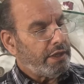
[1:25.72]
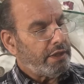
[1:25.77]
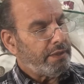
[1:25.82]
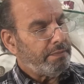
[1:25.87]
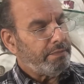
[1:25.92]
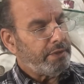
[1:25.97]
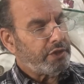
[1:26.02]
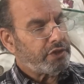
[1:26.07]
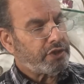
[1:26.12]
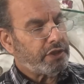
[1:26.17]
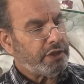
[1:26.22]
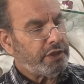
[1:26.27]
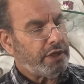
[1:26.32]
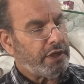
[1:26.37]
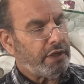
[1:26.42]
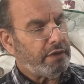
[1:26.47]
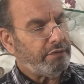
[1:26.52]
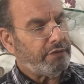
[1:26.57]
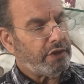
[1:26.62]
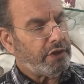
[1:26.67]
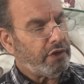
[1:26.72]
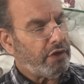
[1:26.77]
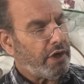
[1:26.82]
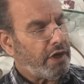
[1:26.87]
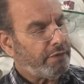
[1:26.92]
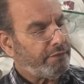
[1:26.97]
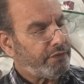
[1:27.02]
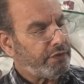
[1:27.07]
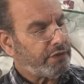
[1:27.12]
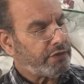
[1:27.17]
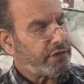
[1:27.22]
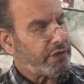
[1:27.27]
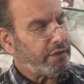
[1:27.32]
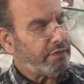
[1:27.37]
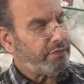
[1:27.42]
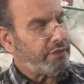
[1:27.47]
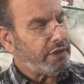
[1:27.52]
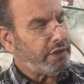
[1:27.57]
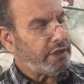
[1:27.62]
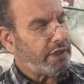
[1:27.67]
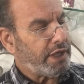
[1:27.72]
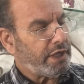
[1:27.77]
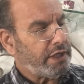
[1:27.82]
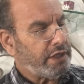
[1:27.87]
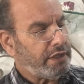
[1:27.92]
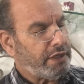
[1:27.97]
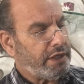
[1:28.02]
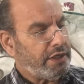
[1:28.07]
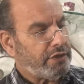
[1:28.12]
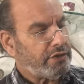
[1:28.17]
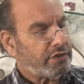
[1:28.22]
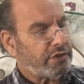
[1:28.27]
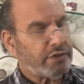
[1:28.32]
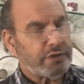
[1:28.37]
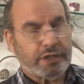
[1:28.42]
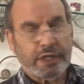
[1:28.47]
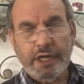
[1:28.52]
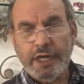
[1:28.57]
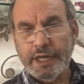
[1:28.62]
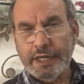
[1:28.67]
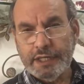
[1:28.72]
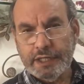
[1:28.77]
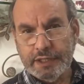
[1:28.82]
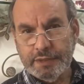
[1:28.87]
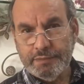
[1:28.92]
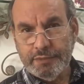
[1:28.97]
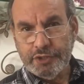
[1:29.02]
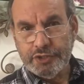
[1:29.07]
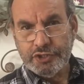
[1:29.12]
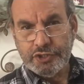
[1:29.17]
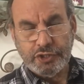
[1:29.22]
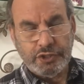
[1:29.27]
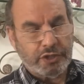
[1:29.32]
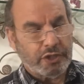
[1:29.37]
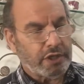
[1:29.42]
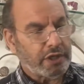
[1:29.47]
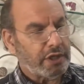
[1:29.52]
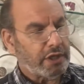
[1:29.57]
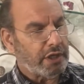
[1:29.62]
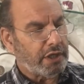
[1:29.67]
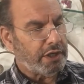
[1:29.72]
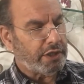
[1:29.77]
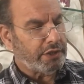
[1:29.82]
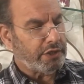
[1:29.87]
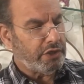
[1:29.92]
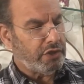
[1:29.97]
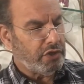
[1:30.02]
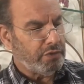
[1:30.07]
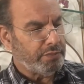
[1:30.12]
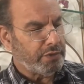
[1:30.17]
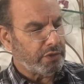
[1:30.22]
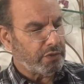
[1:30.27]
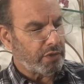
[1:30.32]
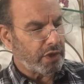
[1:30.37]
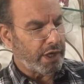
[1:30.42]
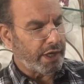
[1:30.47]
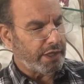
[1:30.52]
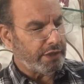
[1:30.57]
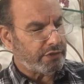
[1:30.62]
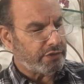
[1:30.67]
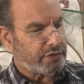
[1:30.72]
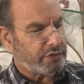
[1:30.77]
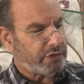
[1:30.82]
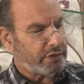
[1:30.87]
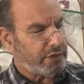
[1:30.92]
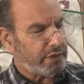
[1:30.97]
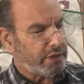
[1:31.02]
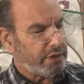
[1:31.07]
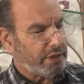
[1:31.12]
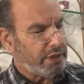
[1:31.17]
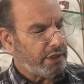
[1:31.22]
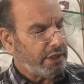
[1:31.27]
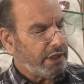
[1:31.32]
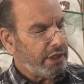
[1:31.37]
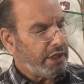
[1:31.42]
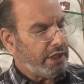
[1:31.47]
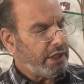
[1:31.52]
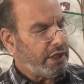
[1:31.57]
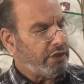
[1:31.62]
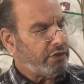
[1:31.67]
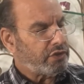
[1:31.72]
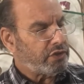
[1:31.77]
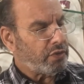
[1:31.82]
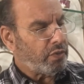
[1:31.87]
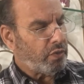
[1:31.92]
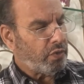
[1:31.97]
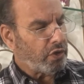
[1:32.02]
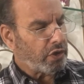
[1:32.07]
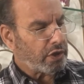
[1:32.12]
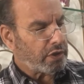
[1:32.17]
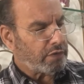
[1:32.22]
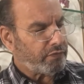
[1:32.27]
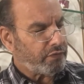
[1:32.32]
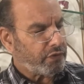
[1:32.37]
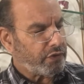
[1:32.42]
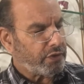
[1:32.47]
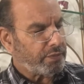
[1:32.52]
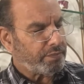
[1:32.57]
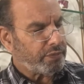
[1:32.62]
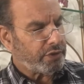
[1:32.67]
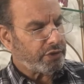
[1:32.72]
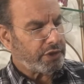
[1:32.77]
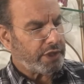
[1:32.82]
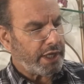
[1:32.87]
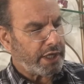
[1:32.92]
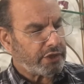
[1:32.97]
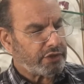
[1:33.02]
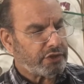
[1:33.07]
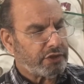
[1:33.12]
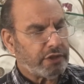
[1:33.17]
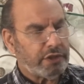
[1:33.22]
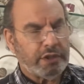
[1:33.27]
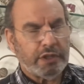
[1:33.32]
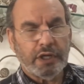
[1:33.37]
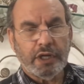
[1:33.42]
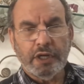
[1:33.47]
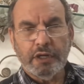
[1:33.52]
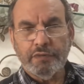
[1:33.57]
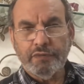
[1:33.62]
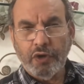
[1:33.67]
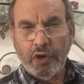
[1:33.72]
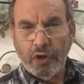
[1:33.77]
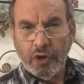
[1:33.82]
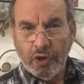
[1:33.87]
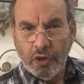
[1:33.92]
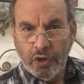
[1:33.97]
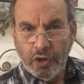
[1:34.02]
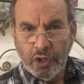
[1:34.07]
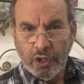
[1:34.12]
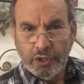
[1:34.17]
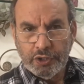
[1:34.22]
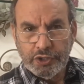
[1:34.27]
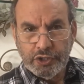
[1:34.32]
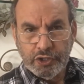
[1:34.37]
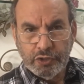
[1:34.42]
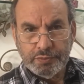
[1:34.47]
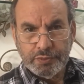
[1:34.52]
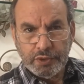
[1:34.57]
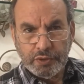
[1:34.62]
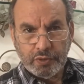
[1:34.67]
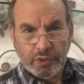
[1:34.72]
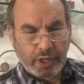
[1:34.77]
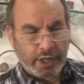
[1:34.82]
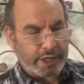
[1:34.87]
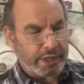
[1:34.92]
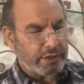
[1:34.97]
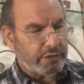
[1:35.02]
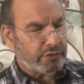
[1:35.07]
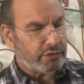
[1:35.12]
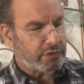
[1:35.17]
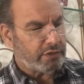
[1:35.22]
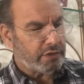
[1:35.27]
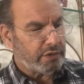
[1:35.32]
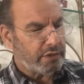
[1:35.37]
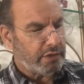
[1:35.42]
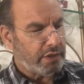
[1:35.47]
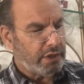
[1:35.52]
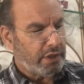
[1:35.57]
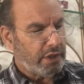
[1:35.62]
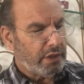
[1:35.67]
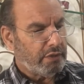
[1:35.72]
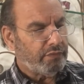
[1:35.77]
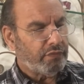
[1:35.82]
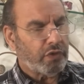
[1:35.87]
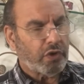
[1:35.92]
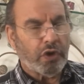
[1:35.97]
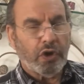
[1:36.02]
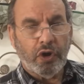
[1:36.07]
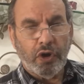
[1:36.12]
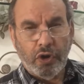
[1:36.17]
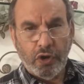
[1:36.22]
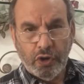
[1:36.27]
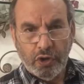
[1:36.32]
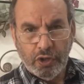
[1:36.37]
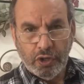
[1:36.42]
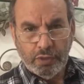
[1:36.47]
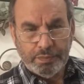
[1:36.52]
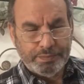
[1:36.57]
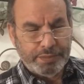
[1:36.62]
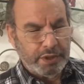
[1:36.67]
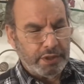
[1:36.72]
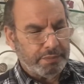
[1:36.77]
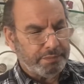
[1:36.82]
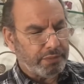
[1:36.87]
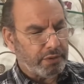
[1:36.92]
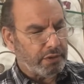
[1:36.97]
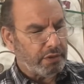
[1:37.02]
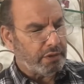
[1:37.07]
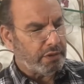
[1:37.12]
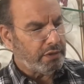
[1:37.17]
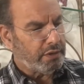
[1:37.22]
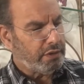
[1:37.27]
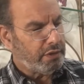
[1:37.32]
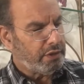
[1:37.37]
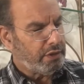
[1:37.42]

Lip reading: The mission of the Office of the United Nations High Commissioner on Human Rights is to work for the protection of all human rights for all people,